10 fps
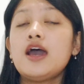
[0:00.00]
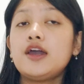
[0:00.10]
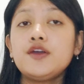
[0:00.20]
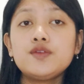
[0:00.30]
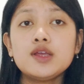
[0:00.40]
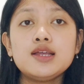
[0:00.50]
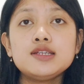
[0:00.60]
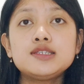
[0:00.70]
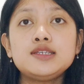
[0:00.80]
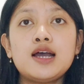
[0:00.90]

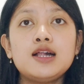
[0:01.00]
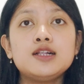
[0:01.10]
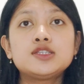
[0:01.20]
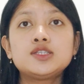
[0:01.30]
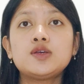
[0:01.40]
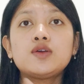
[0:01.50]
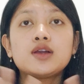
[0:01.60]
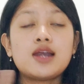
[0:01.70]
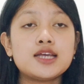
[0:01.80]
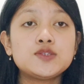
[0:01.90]
euthanasia also
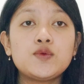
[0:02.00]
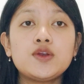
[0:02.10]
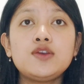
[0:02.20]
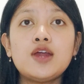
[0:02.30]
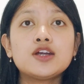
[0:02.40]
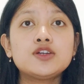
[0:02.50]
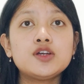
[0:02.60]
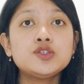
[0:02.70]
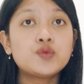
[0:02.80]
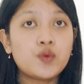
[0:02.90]
classed with
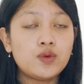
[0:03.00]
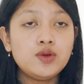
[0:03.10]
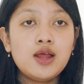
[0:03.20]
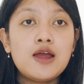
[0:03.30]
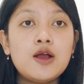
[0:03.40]
doctor's role,